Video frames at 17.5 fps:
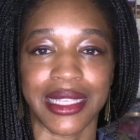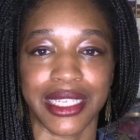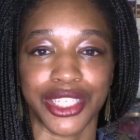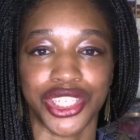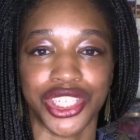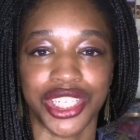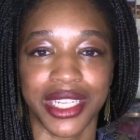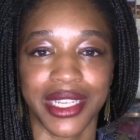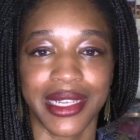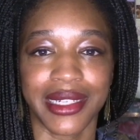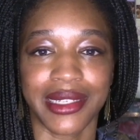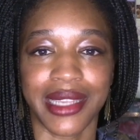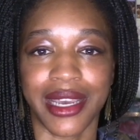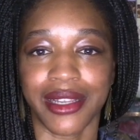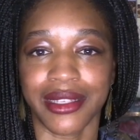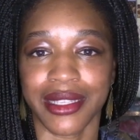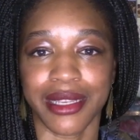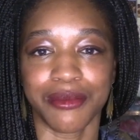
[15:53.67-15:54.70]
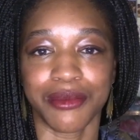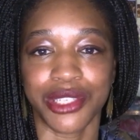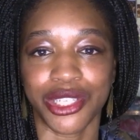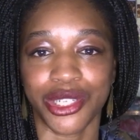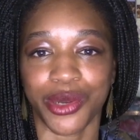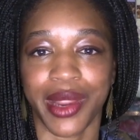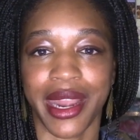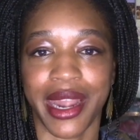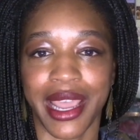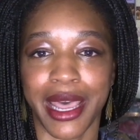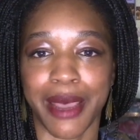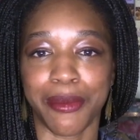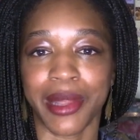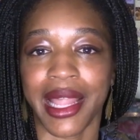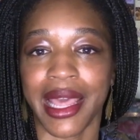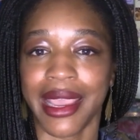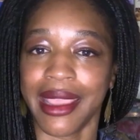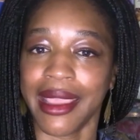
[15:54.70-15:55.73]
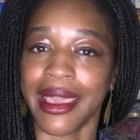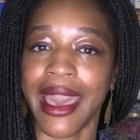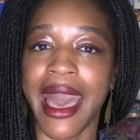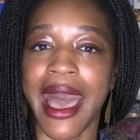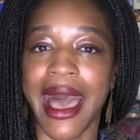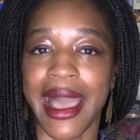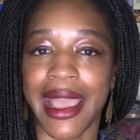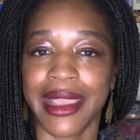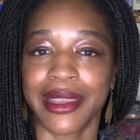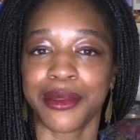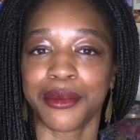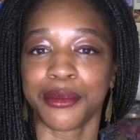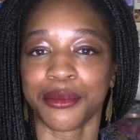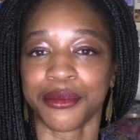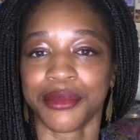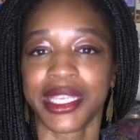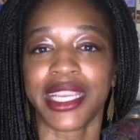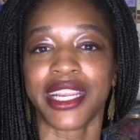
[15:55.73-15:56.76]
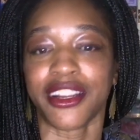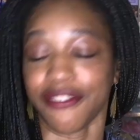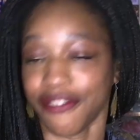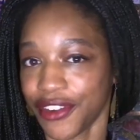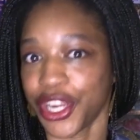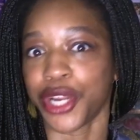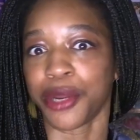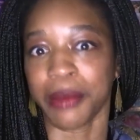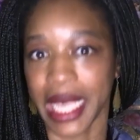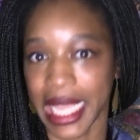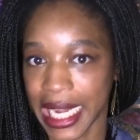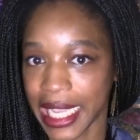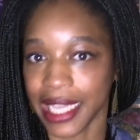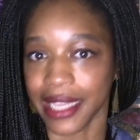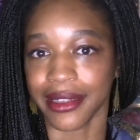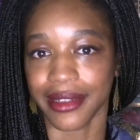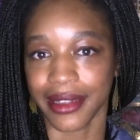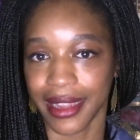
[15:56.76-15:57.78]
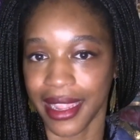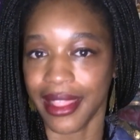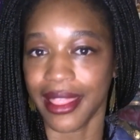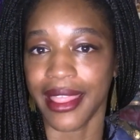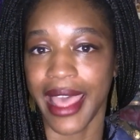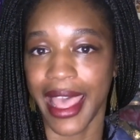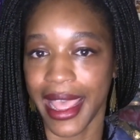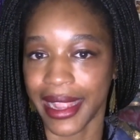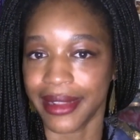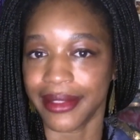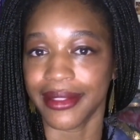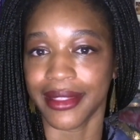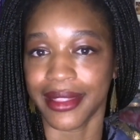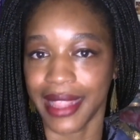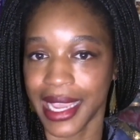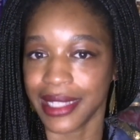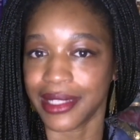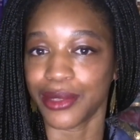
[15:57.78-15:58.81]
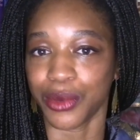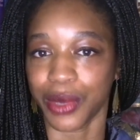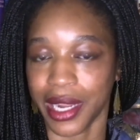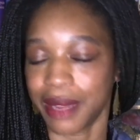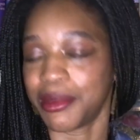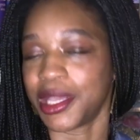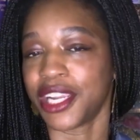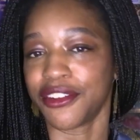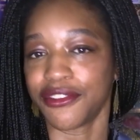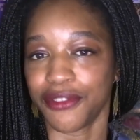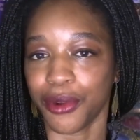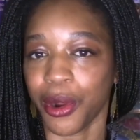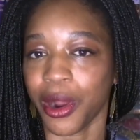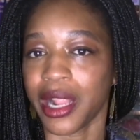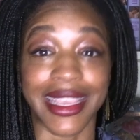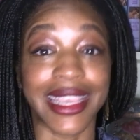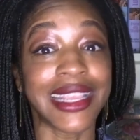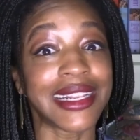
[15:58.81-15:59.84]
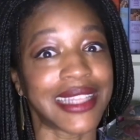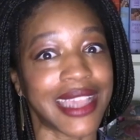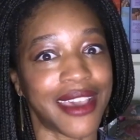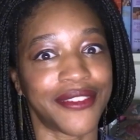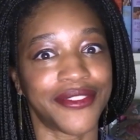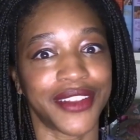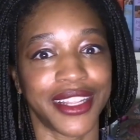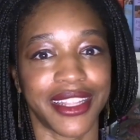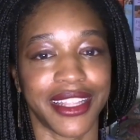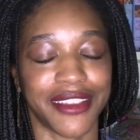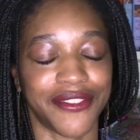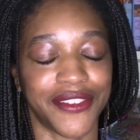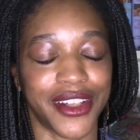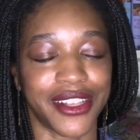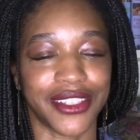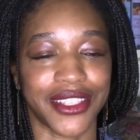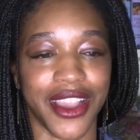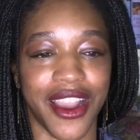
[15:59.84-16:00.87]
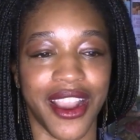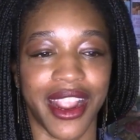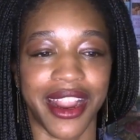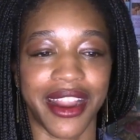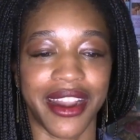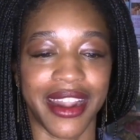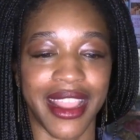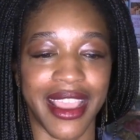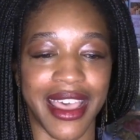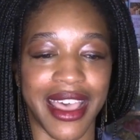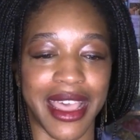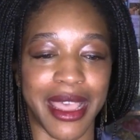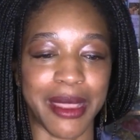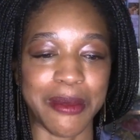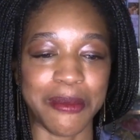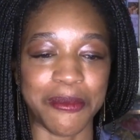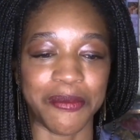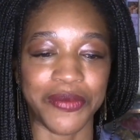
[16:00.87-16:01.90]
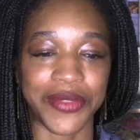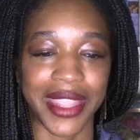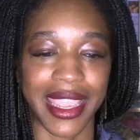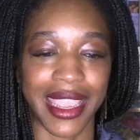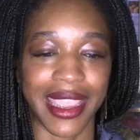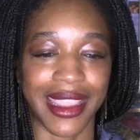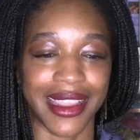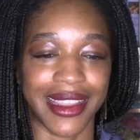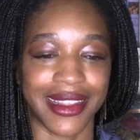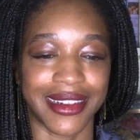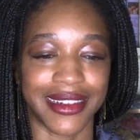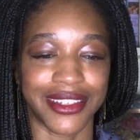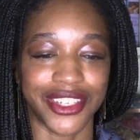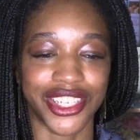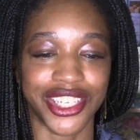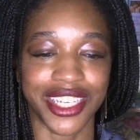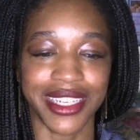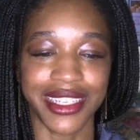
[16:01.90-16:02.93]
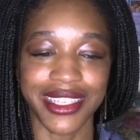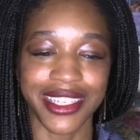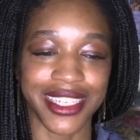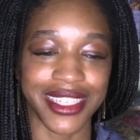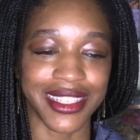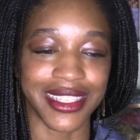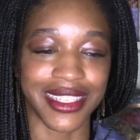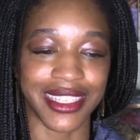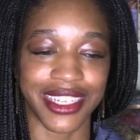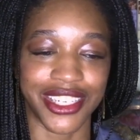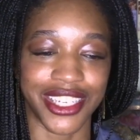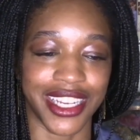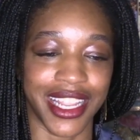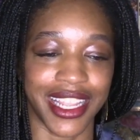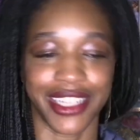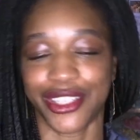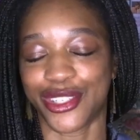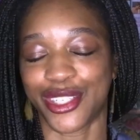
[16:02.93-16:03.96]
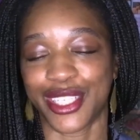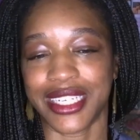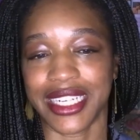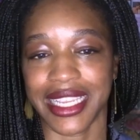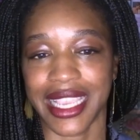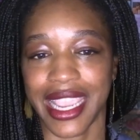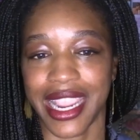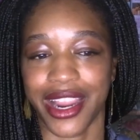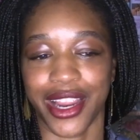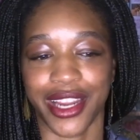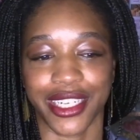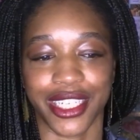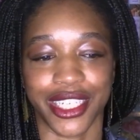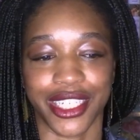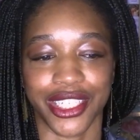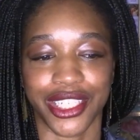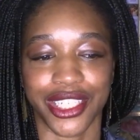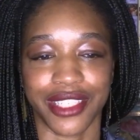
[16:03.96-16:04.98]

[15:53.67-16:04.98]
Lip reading: Like, she tells him straight up, like, I am here for your money, and that's what I'm here for. He definitely falls hard, and she's just such an interesting character.